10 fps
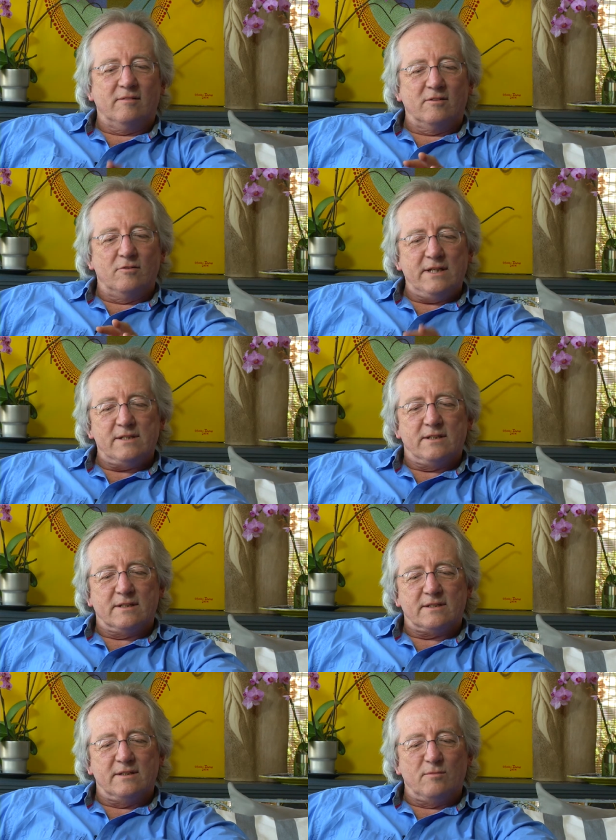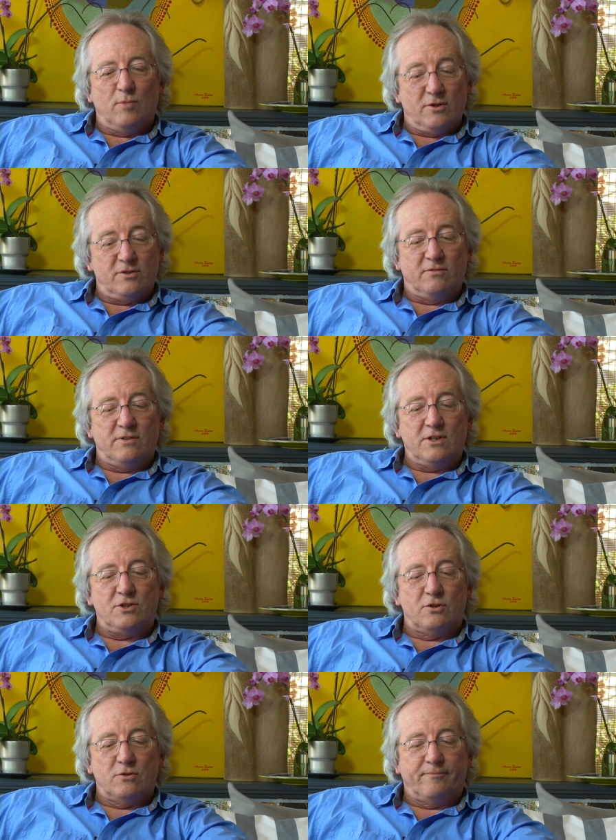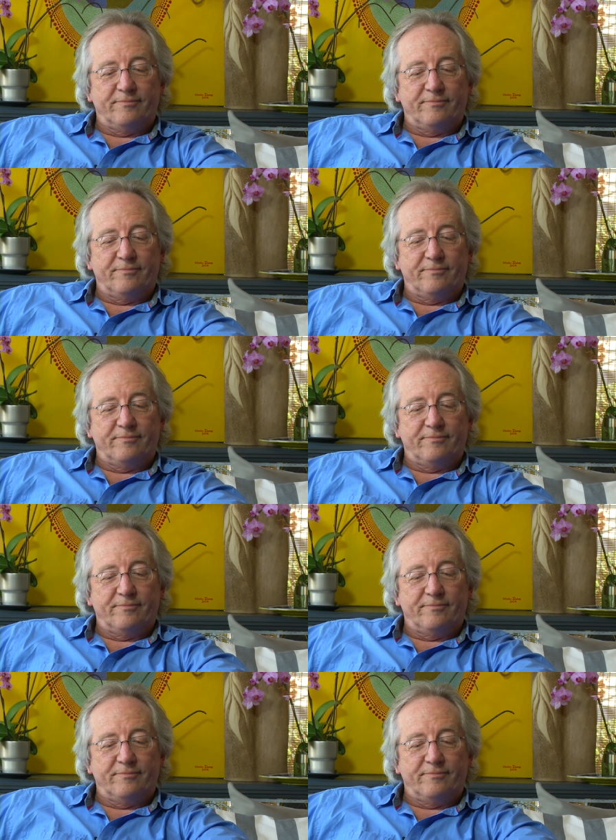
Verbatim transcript: The reason it's an emotive issue